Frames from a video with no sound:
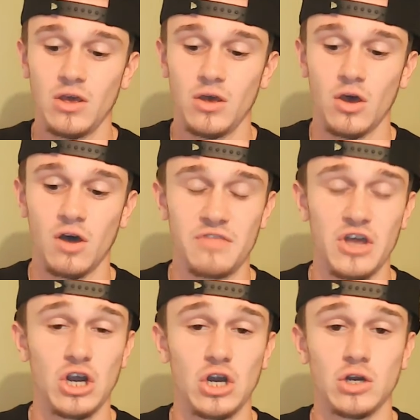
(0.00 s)
of
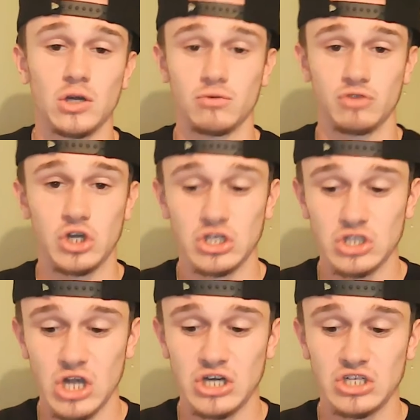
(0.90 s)
their returning
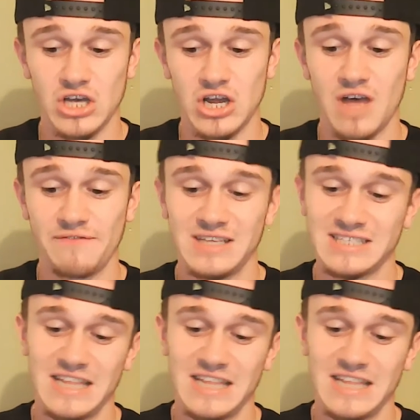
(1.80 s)
starters on offense,